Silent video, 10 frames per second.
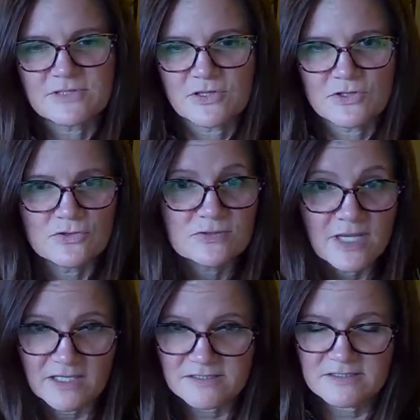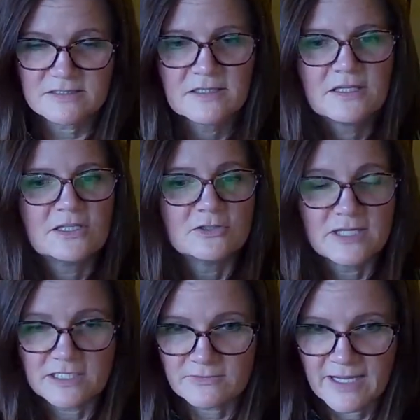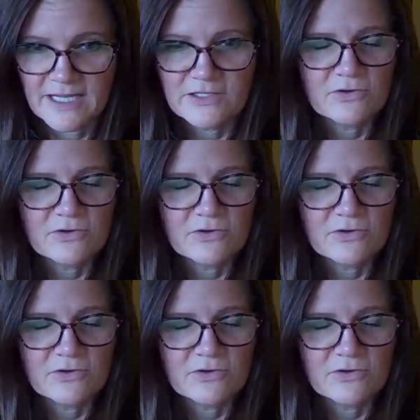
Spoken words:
So you test, you iterate,